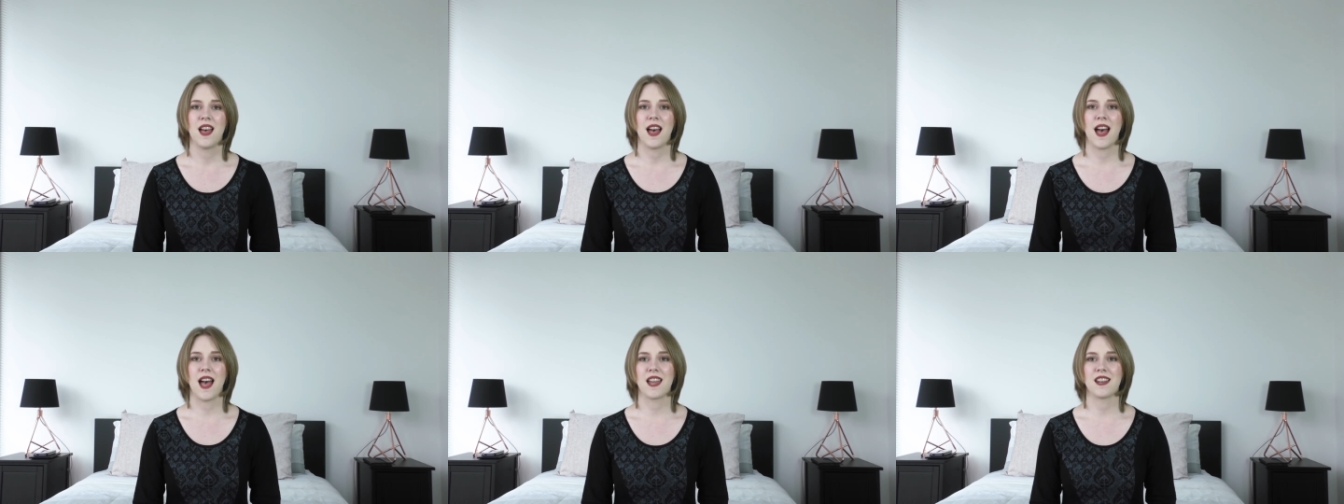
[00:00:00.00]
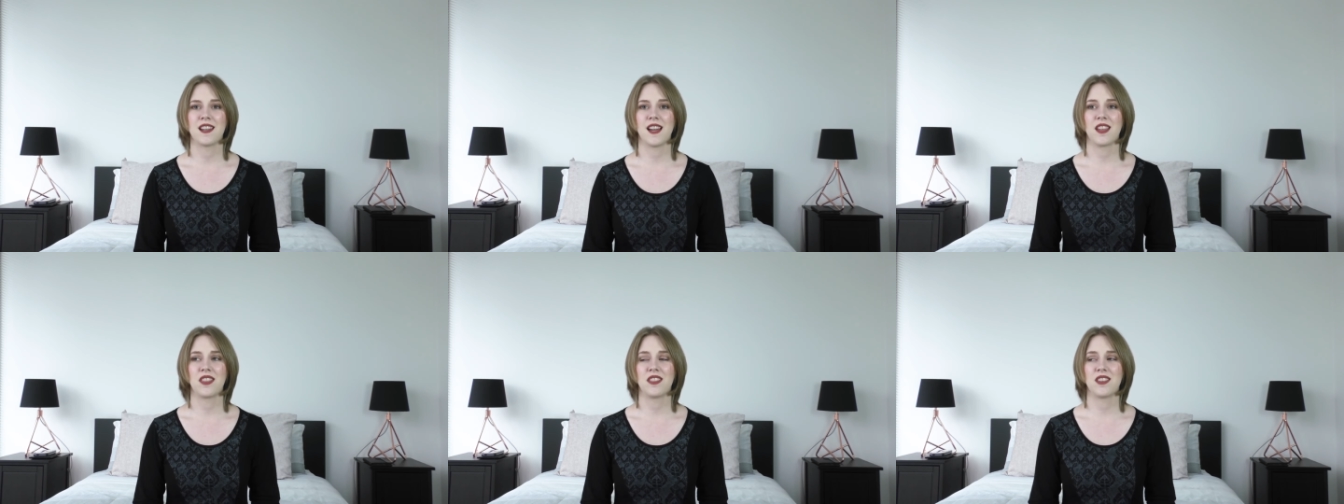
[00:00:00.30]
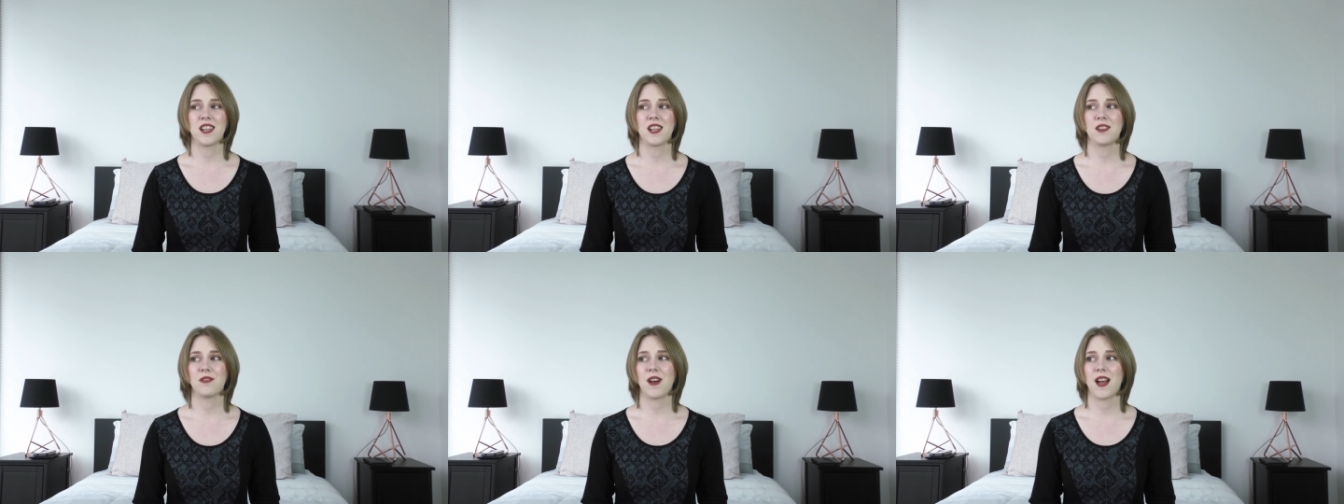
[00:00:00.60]
And I
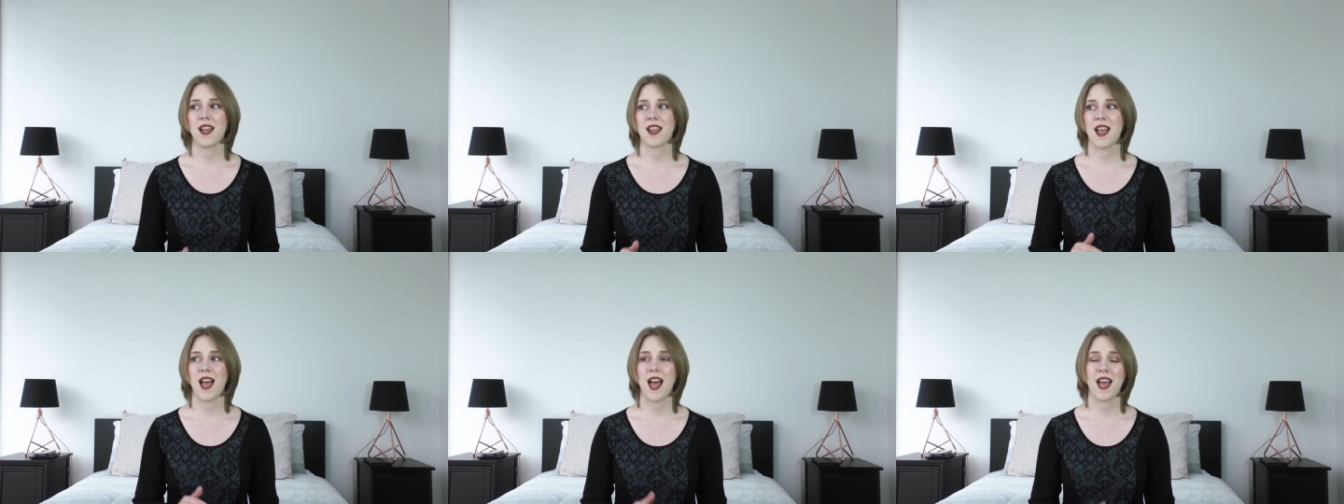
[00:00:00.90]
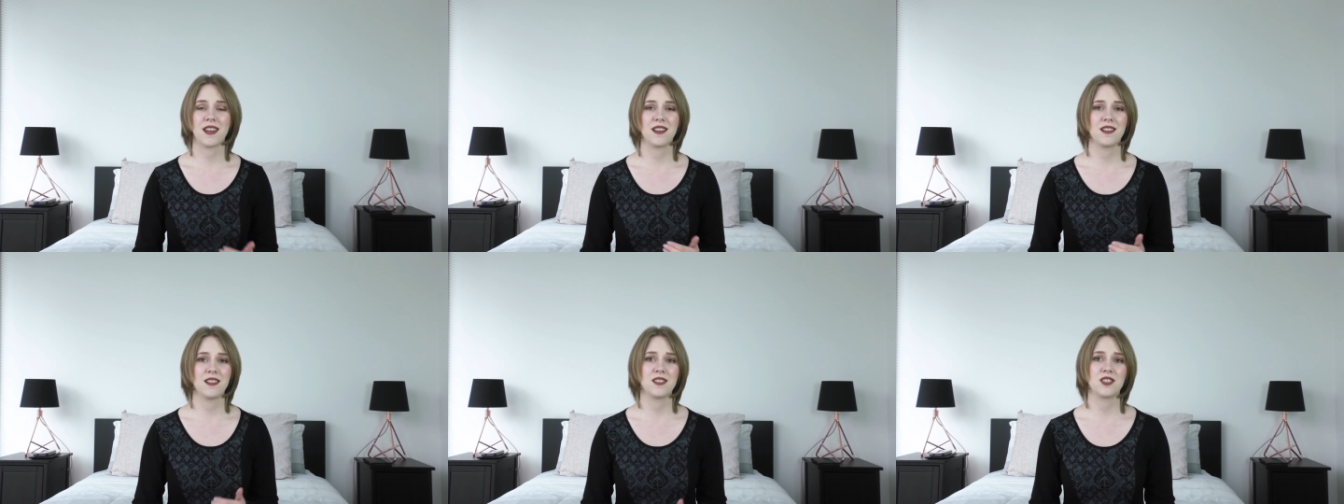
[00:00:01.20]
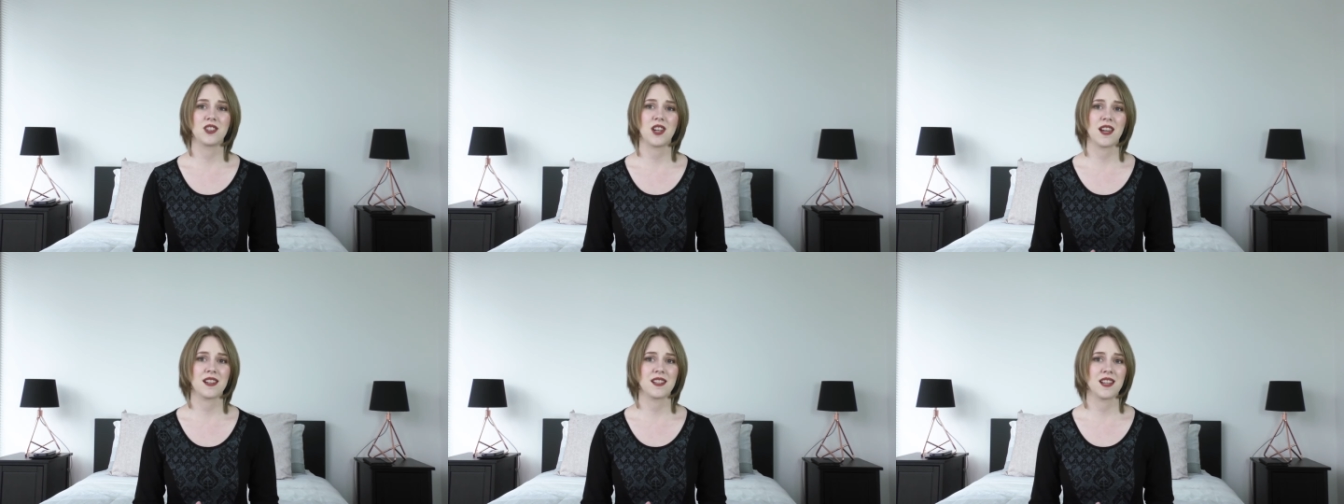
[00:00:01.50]
think if I hadn't
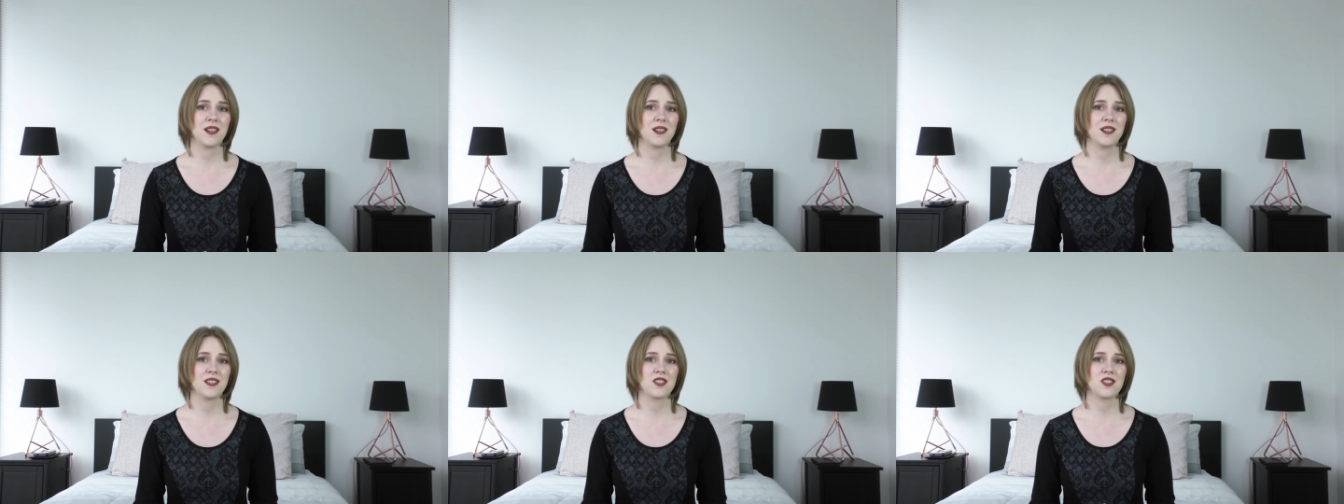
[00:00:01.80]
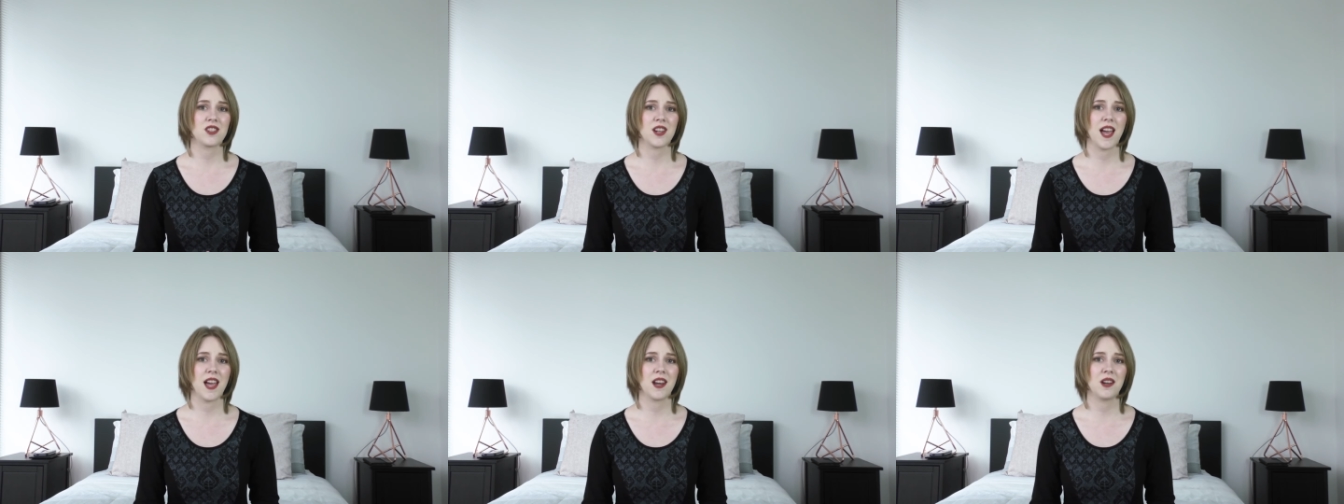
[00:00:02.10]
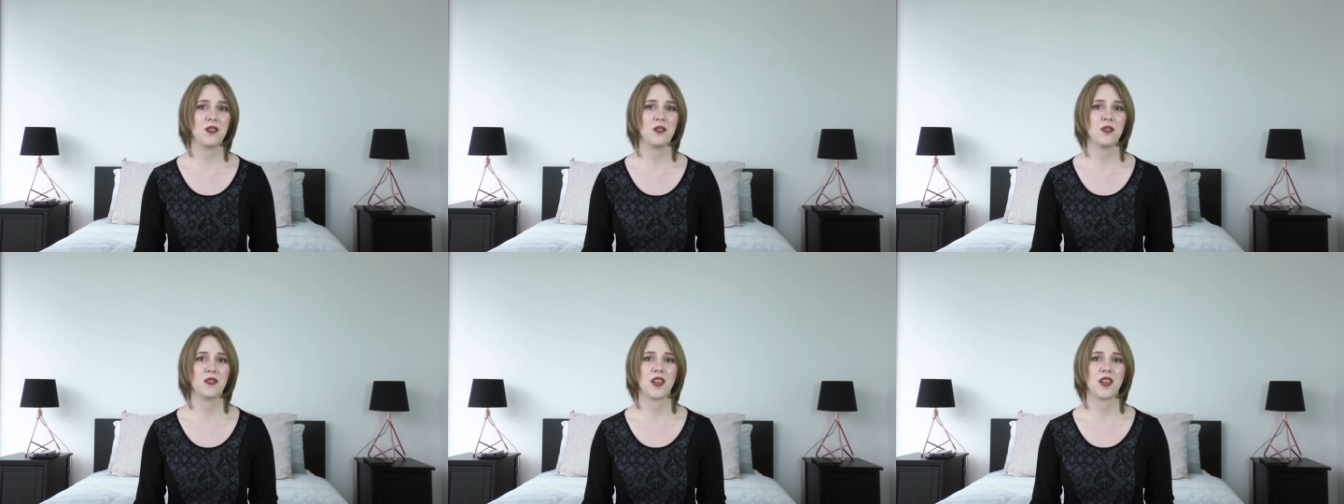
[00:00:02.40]
checked out his channel,